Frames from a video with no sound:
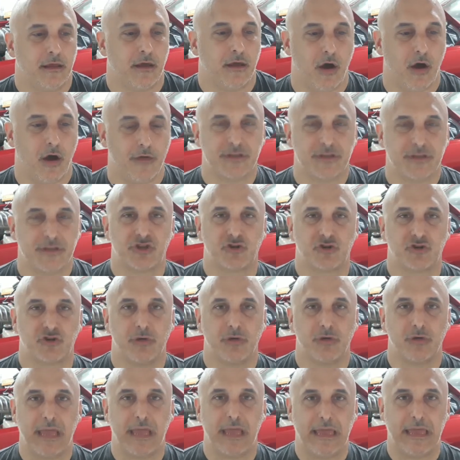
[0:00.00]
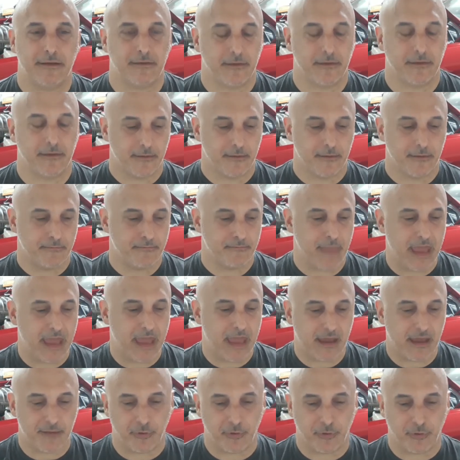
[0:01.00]
on the street,
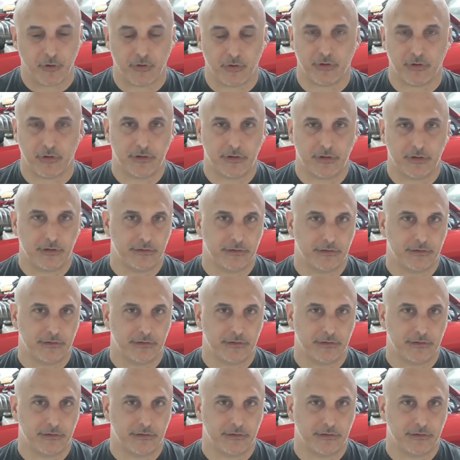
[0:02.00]
make a pull,